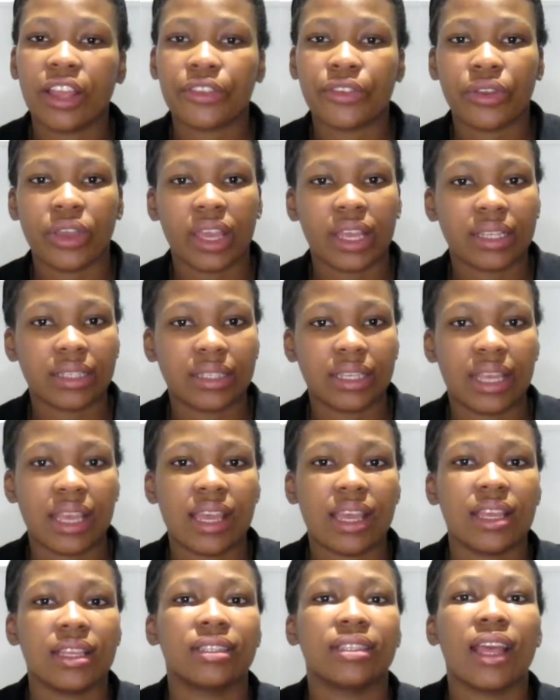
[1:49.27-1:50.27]
like your
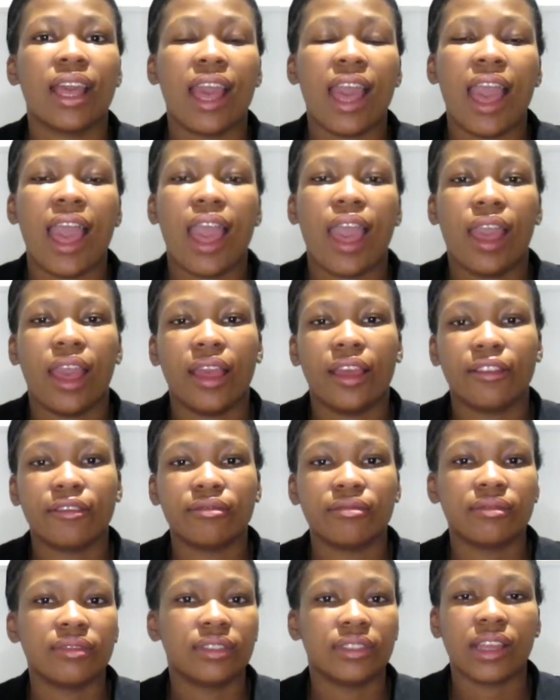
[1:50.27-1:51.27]
essays
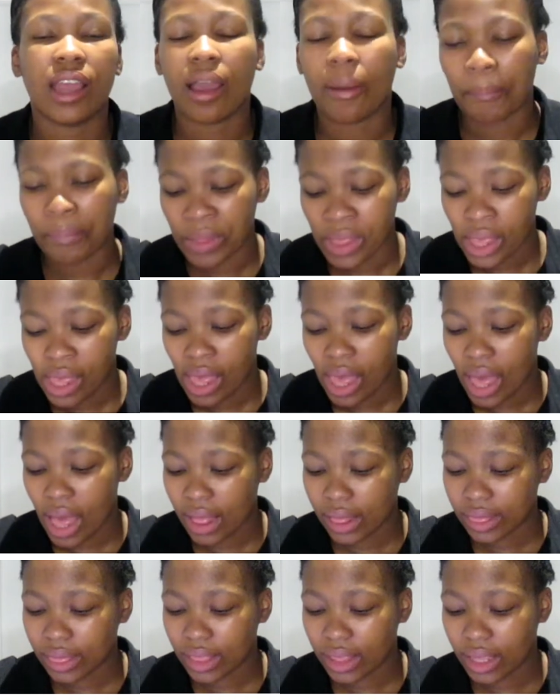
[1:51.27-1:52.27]
and yeah.
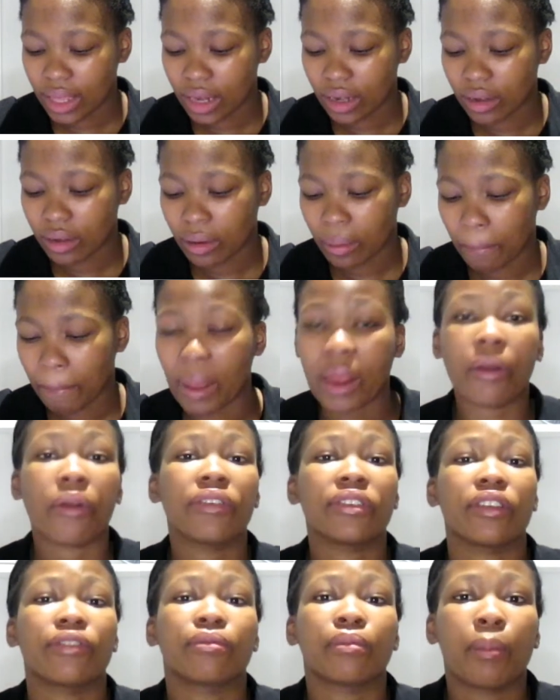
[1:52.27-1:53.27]
And then
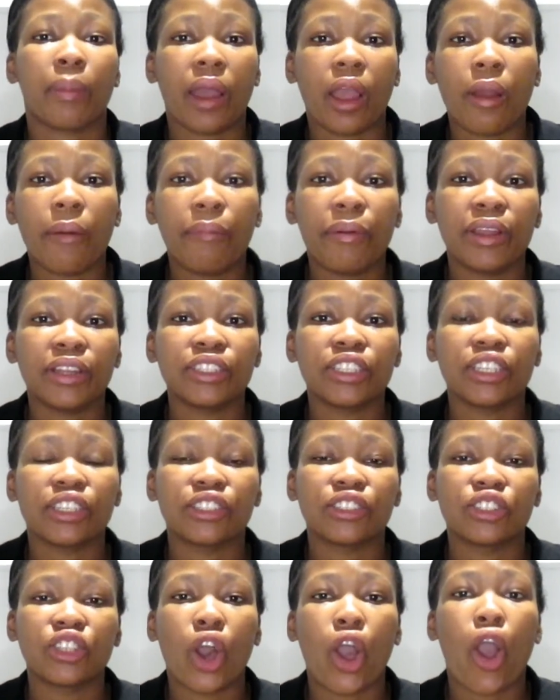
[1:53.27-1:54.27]
Microsoft PowerPoint
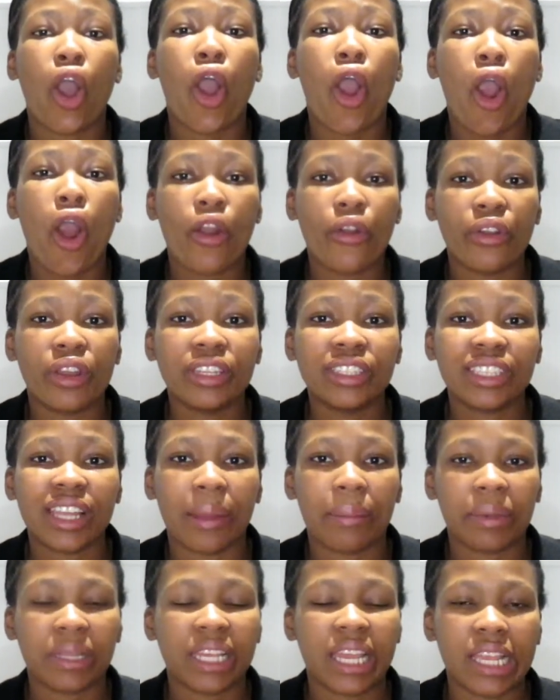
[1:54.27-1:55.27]
is the
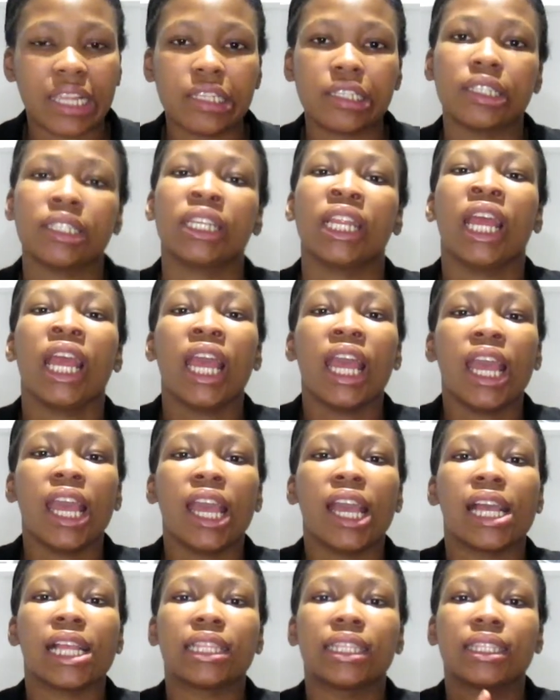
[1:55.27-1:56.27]
orange application.
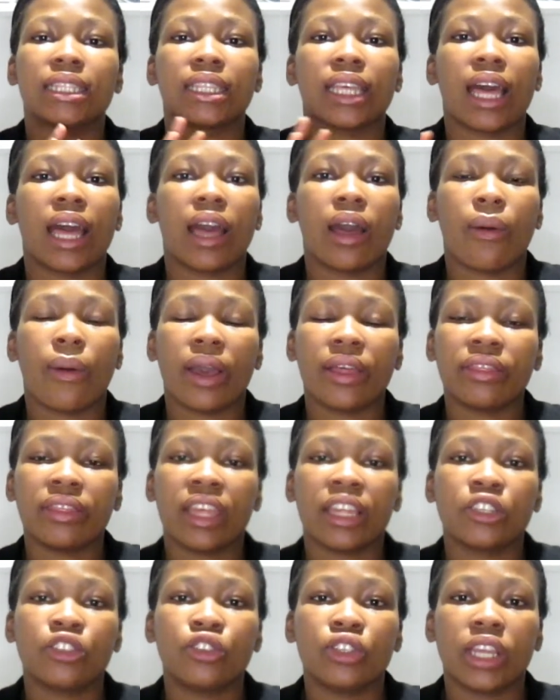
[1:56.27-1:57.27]
It's the one
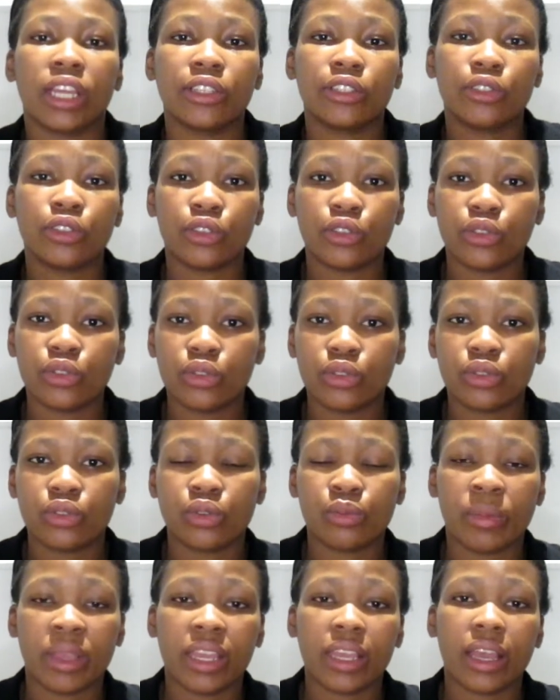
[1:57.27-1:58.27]
that you get to use,
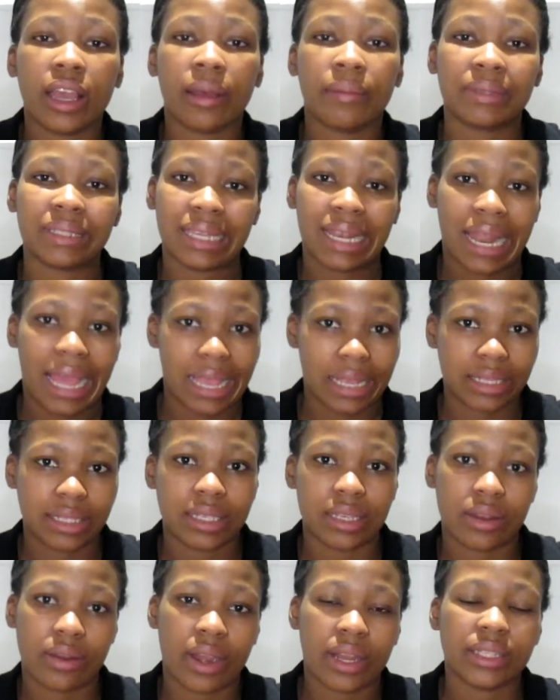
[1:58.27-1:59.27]
you make
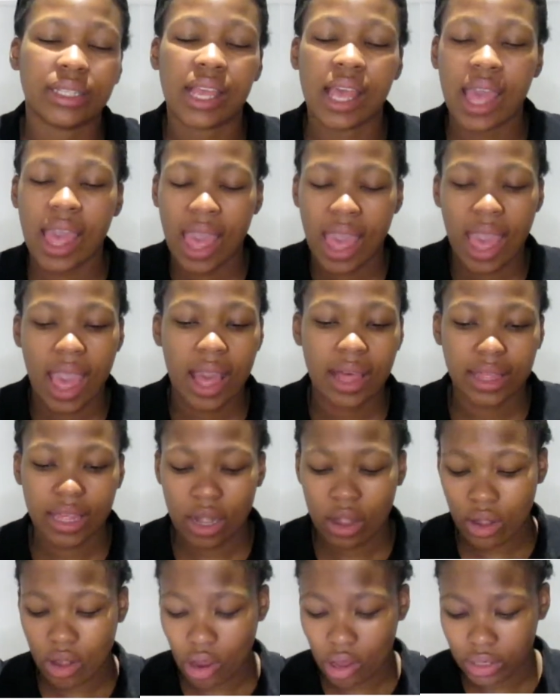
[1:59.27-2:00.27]
slides, right? And
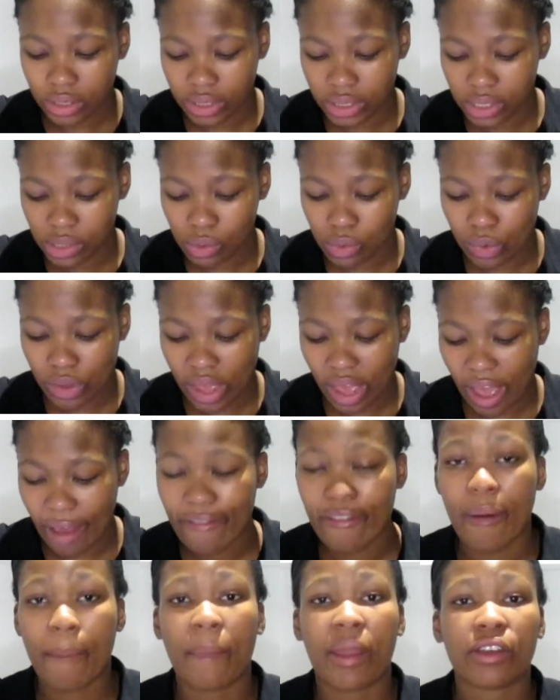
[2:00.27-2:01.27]
then lastly, we
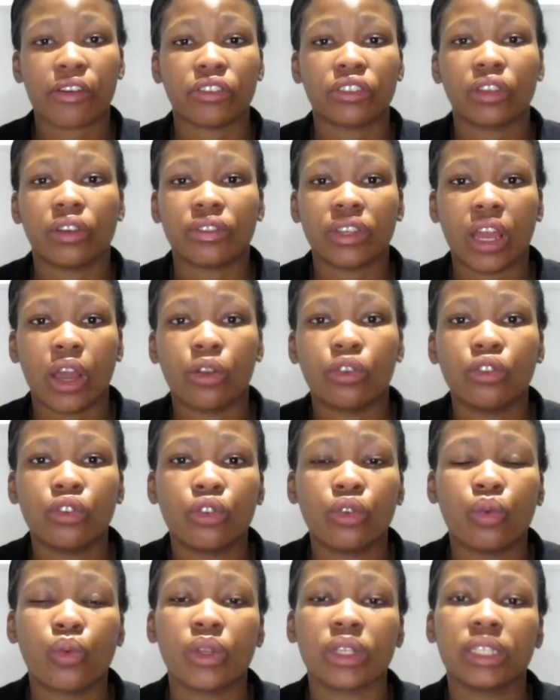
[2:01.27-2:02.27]
have Microsoft
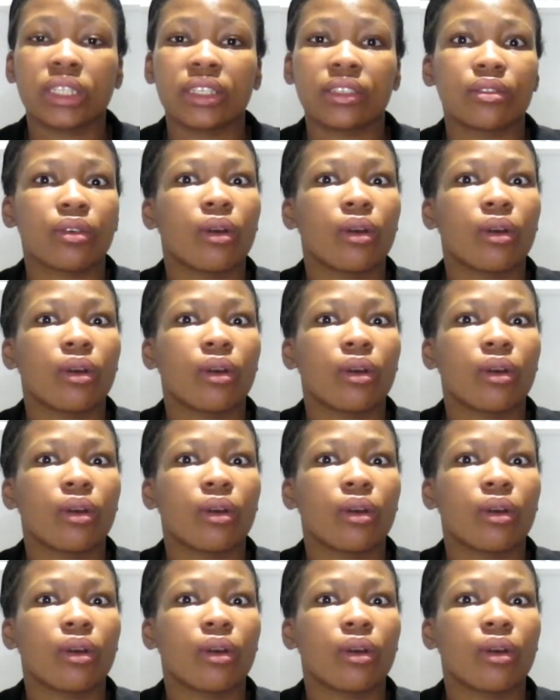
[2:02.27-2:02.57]
Outlook, which